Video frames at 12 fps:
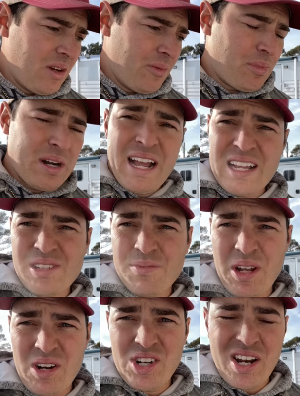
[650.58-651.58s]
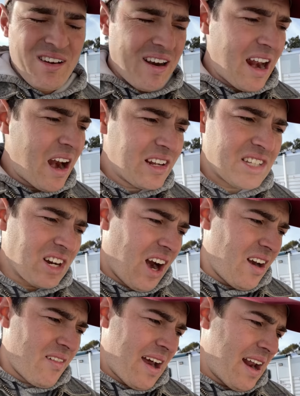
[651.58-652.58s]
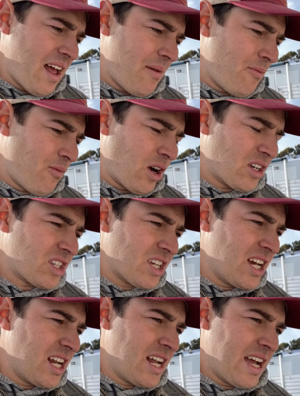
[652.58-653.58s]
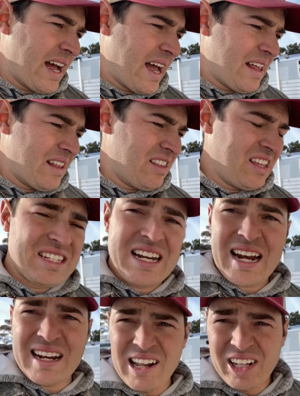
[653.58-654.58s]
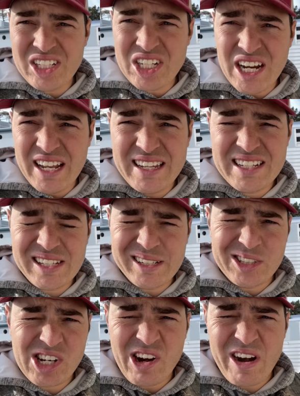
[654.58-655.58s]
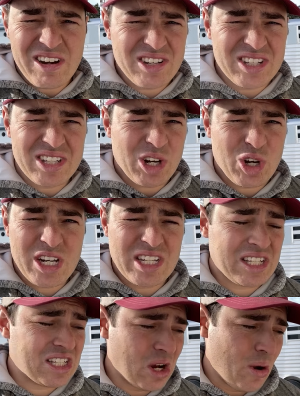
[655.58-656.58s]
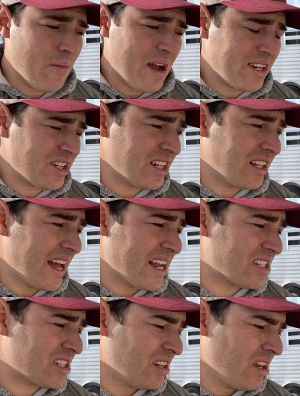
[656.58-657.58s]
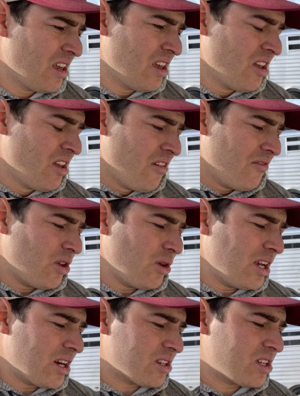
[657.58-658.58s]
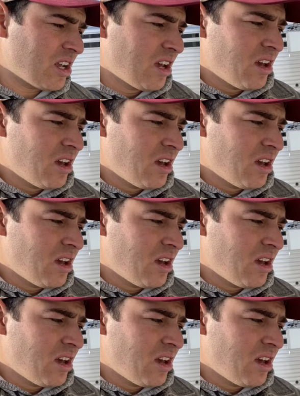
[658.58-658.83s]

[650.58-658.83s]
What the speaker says: Pretty awesome little generator. It started right up, works good. The technology on these little generators has increased so much in the last few years,